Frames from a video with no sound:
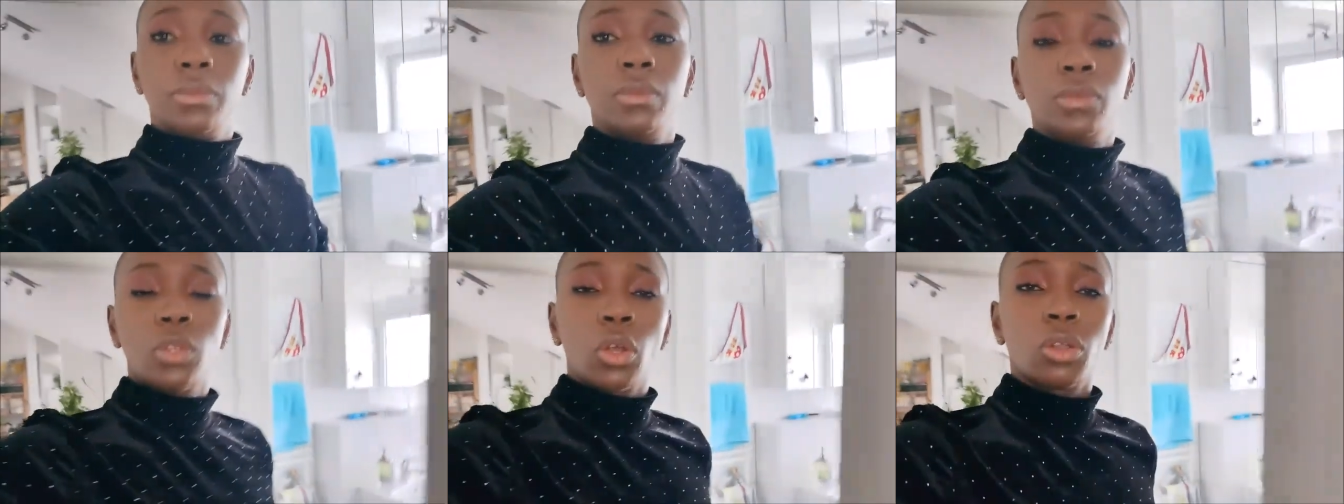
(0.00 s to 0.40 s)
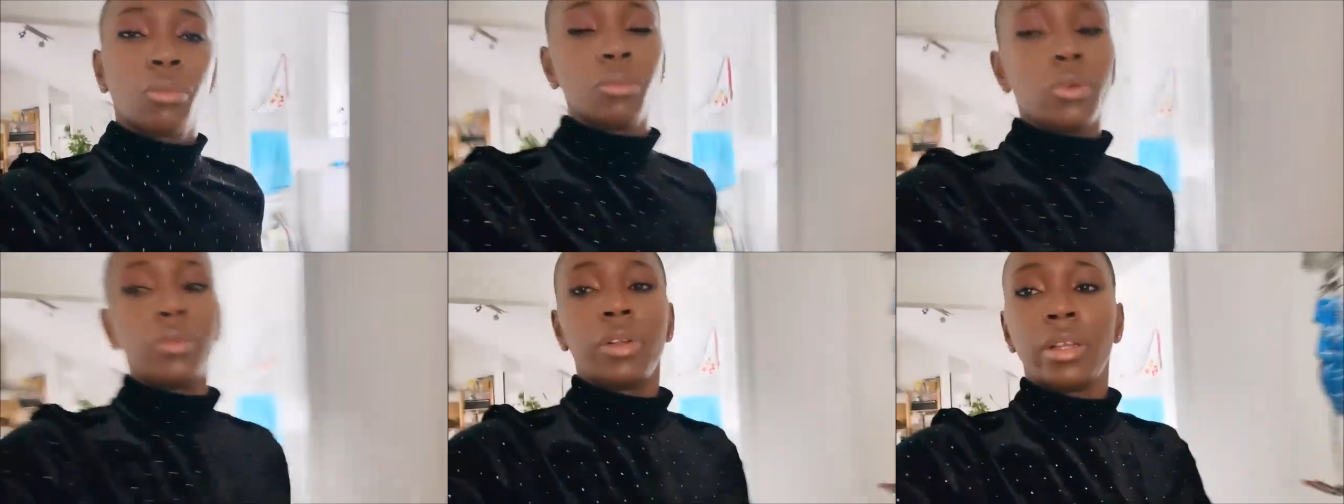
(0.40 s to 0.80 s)
not
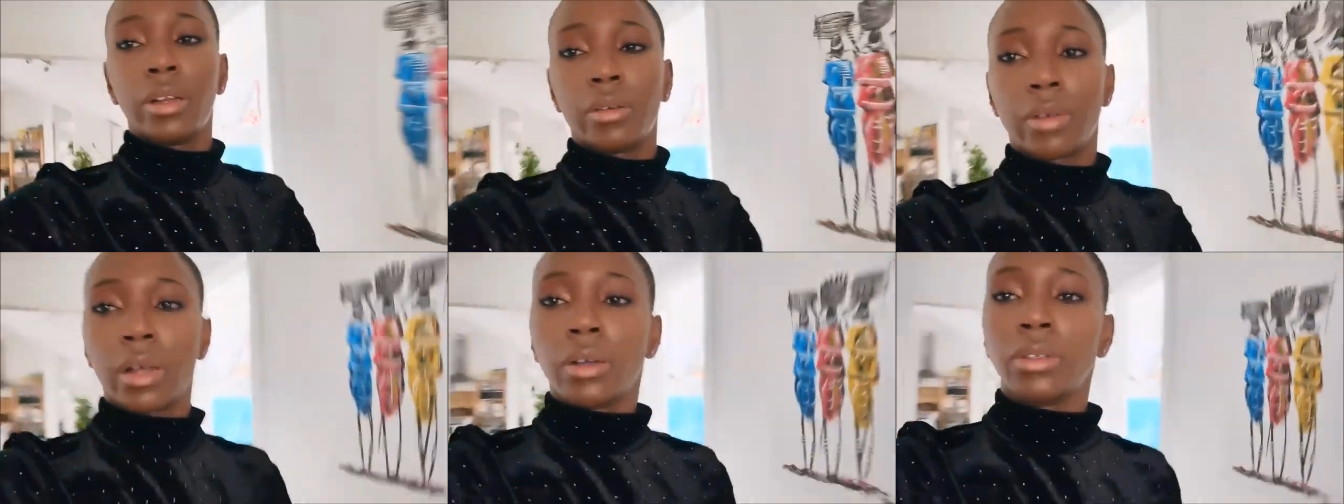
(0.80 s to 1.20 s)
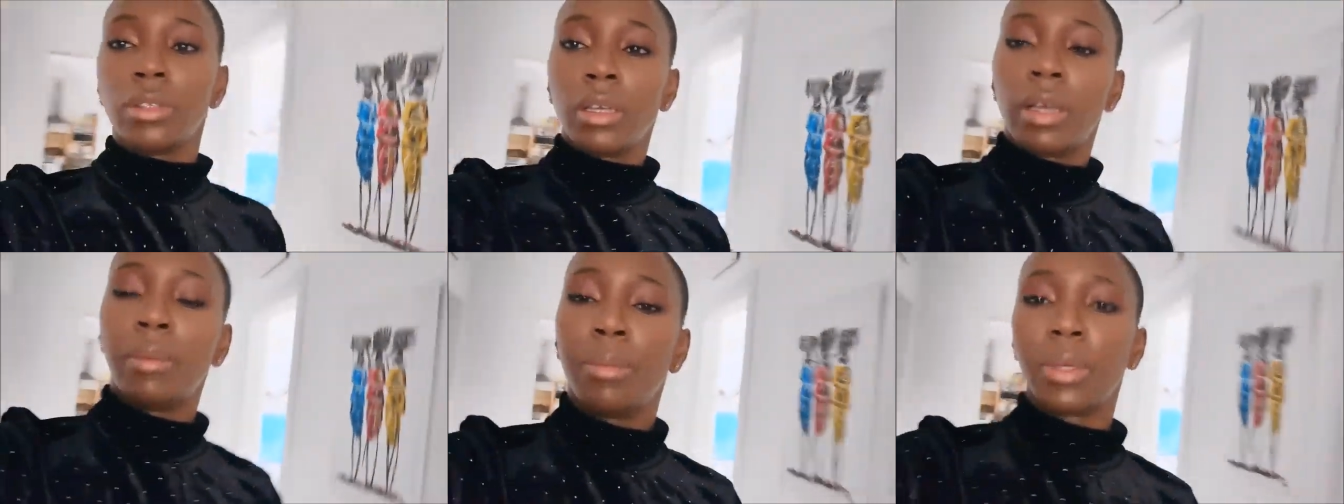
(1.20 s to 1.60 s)
moving around
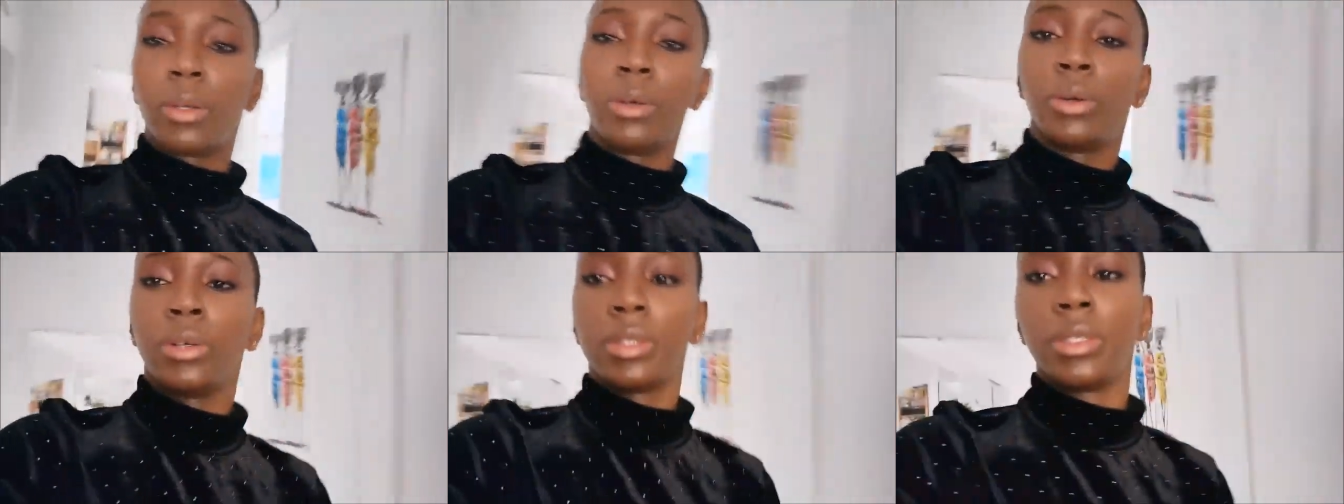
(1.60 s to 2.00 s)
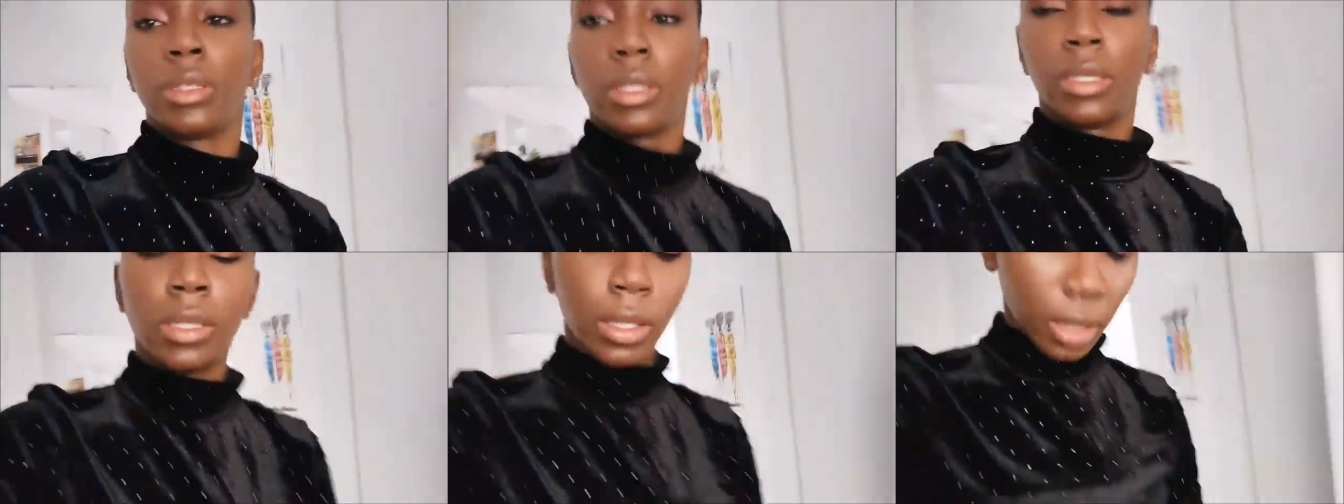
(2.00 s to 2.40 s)
because
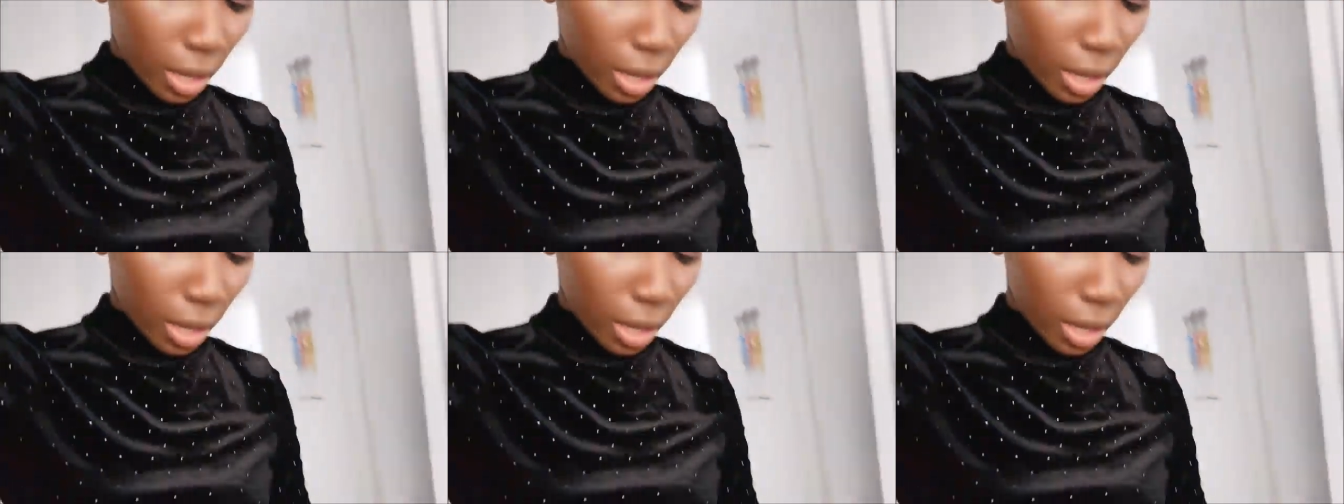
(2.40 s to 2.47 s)
it